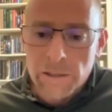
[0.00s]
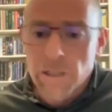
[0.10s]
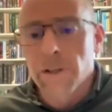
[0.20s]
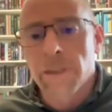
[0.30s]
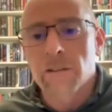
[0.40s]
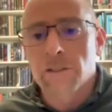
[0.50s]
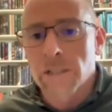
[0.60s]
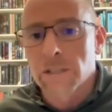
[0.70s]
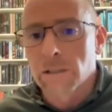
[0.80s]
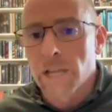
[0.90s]
You know, if you think of
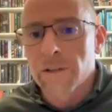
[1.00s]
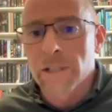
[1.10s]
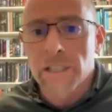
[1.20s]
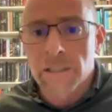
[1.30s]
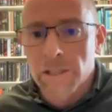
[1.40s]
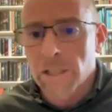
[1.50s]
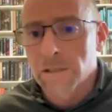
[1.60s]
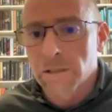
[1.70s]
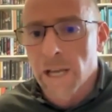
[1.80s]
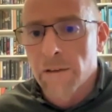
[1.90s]
Judges eleven at the end of
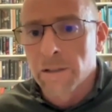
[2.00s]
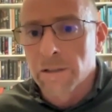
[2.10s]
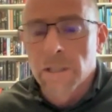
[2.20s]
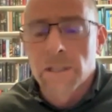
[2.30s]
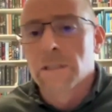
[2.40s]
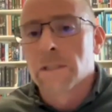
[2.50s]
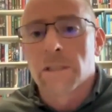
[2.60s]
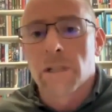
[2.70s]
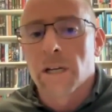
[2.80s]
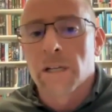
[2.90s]
Judges eleven,
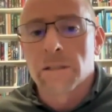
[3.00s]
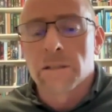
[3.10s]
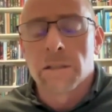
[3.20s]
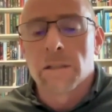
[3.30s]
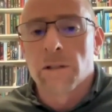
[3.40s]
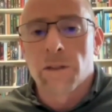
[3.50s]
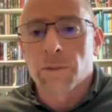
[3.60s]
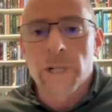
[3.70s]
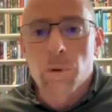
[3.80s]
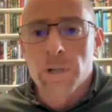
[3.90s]
uh, the
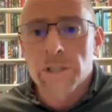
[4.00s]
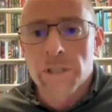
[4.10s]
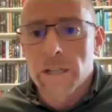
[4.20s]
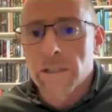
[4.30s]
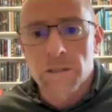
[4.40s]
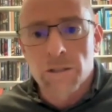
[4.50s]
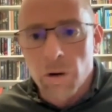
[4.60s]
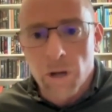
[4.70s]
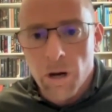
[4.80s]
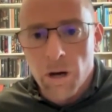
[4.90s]
three worst judges, so
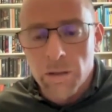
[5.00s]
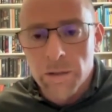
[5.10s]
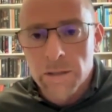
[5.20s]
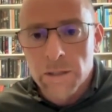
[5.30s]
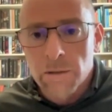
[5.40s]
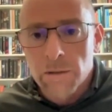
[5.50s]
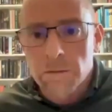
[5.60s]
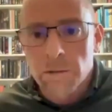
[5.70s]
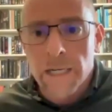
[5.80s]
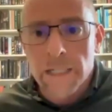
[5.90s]
called,
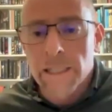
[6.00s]
right?